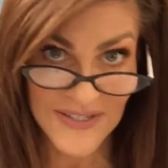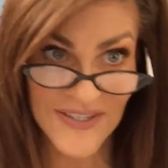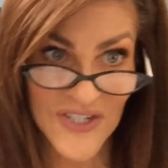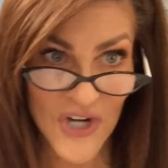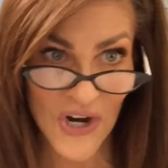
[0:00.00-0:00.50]

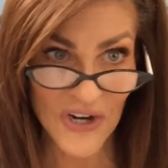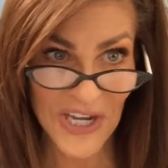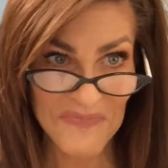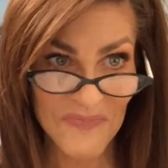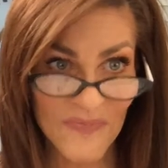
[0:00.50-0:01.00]
Jesus is
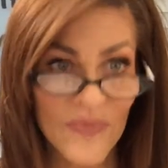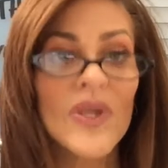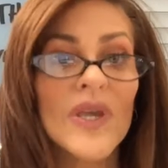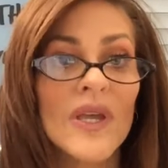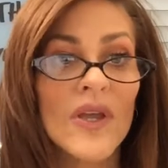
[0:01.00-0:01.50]
talking.
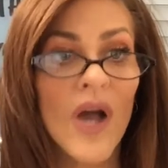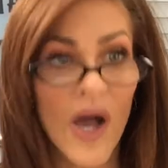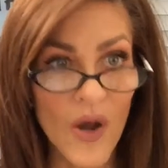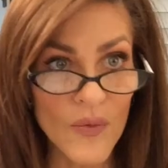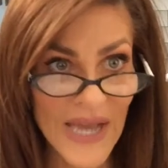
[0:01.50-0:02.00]

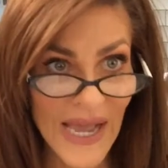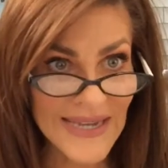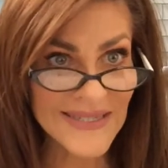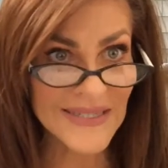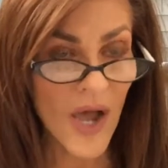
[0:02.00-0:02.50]
Oh,
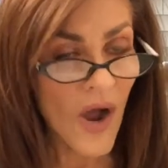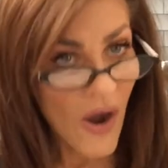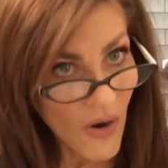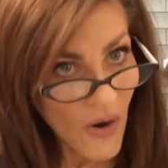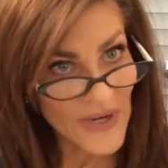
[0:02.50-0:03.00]
nice.
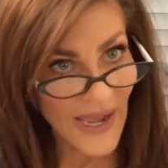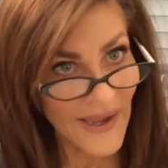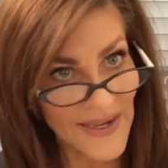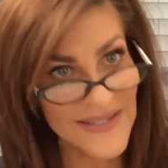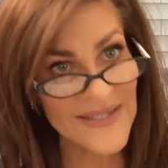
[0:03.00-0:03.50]
Oh,
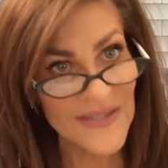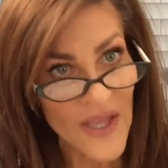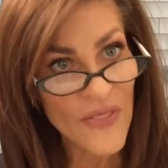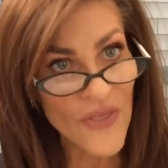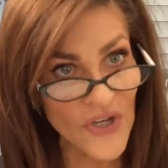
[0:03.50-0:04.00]
nice.
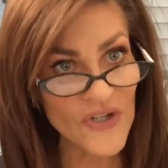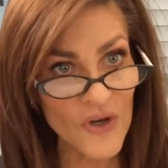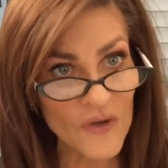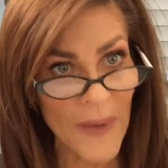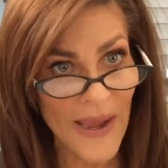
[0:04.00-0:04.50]
The Good
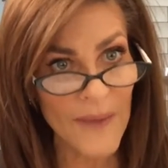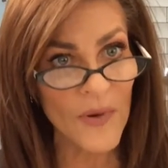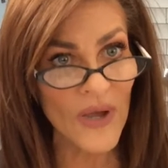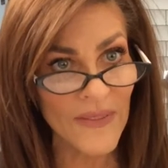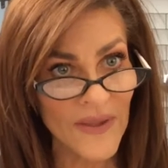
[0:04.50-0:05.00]
News
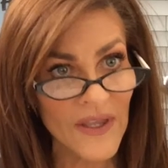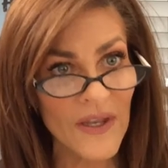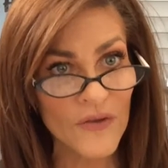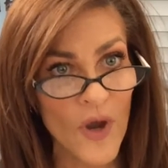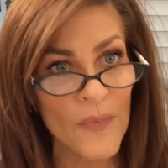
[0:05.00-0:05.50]
Bible and the
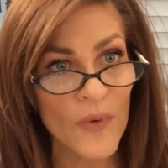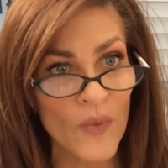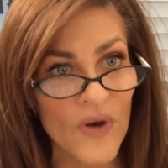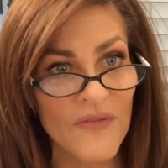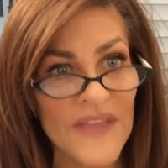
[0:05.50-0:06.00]
Kenneth Copeland
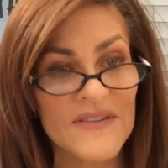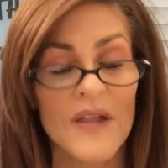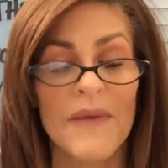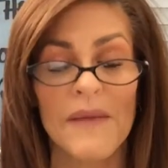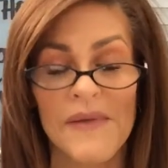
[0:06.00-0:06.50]
Word Faith
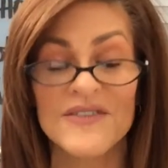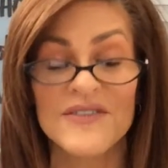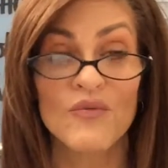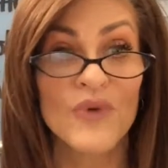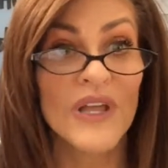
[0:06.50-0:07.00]
Study Bible. That's
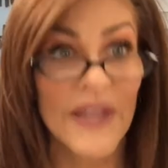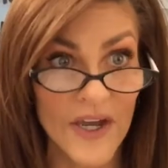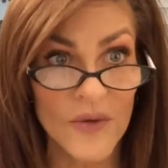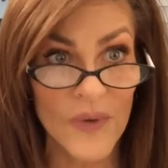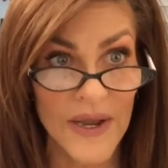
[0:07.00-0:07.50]
a really
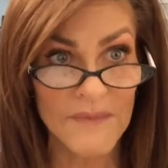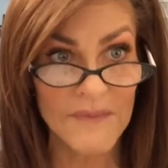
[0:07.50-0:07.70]
good one.